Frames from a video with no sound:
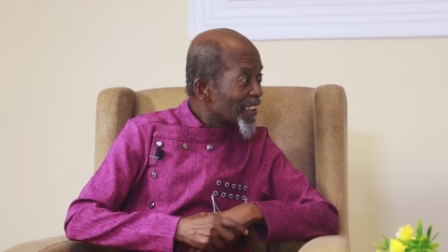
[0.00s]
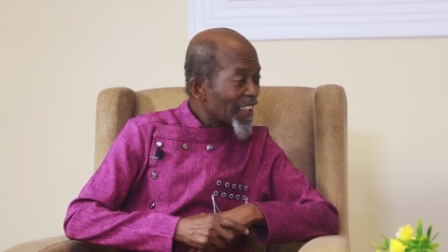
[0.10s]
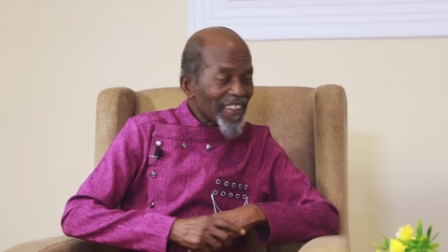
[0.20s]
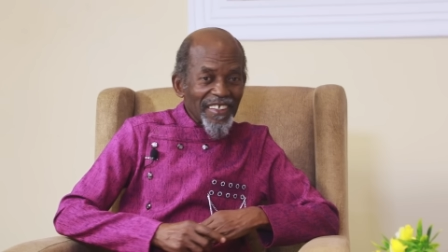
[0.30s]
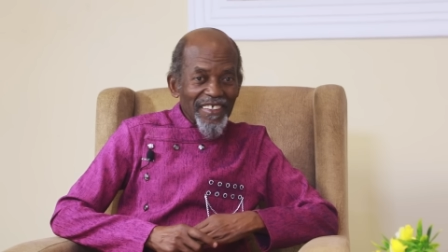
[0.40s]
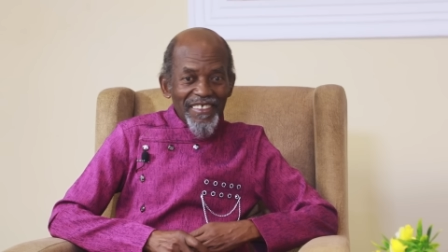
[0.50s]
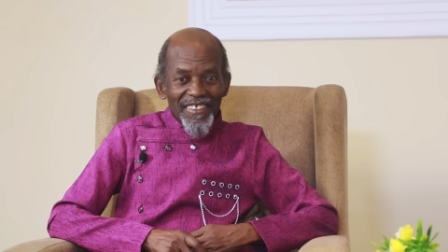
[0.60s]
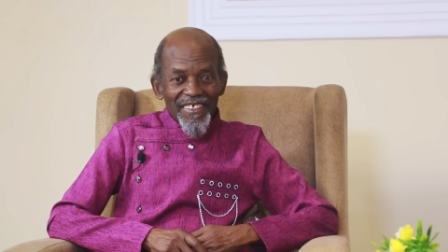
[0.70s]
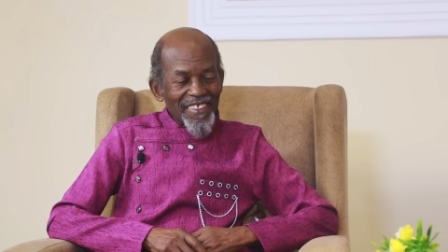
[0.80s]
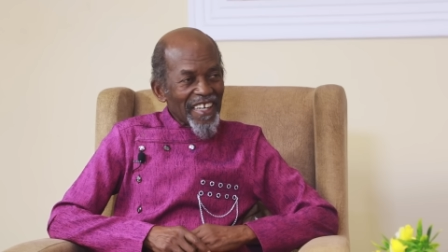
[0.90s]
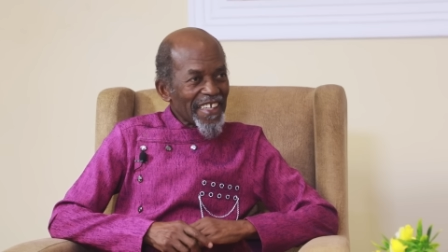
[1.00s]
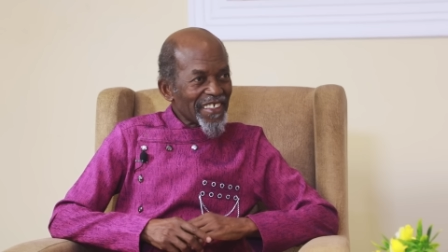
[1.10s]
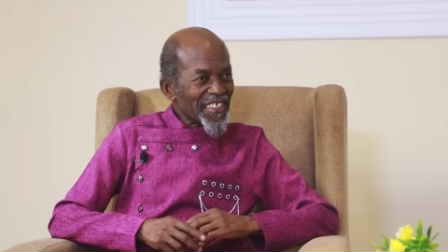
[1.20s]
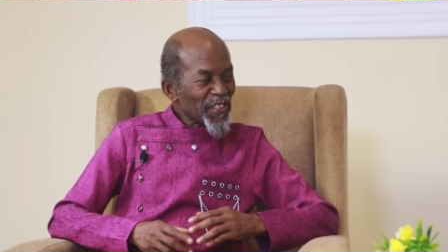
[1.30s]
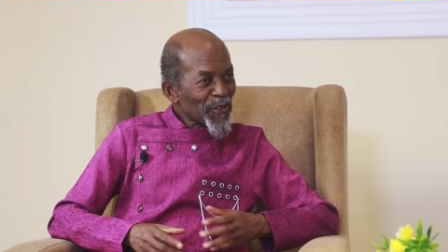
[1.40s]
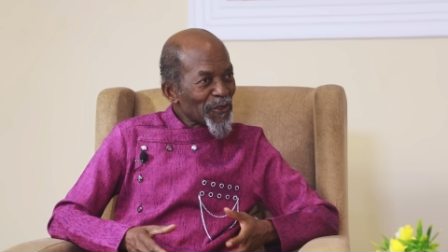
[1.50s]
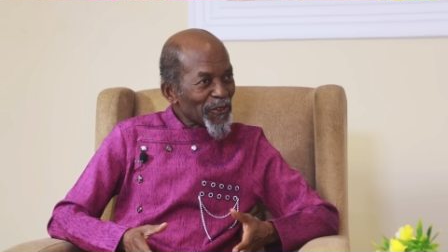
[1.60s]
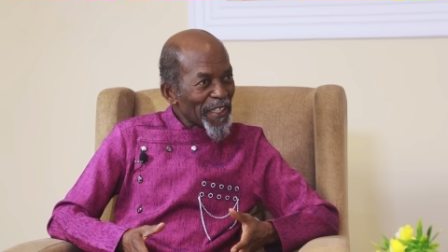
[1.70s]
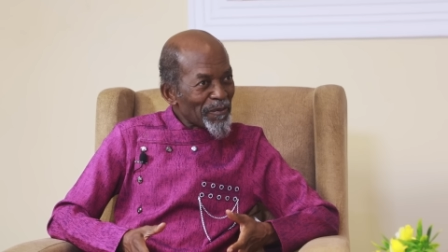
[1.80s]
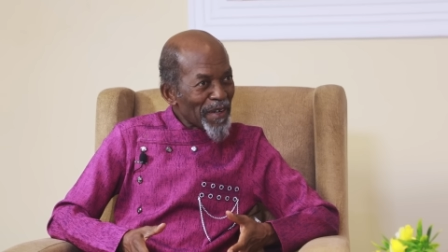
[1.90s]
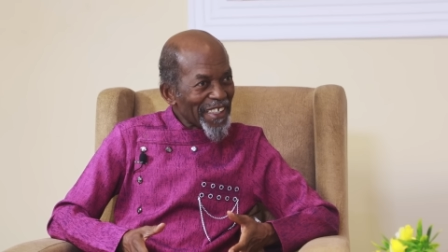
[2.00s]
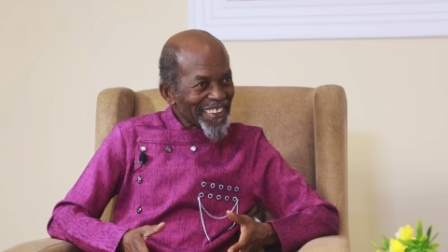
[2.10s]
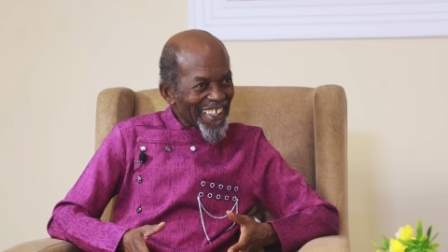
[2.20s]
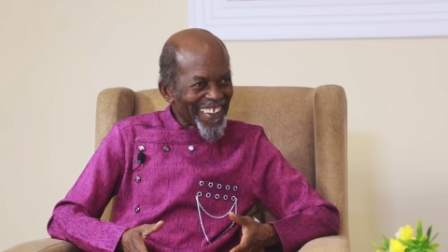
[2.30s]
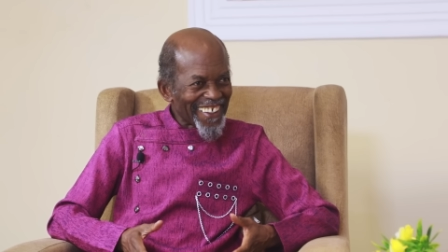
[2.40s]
it is like new to the mind.